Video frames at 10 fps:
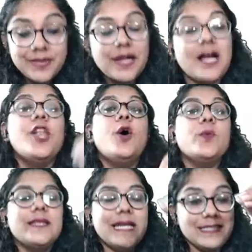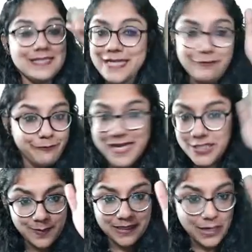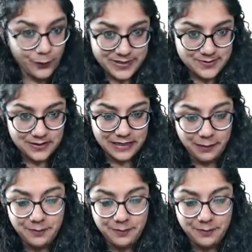Along with that, if benchmarking question came,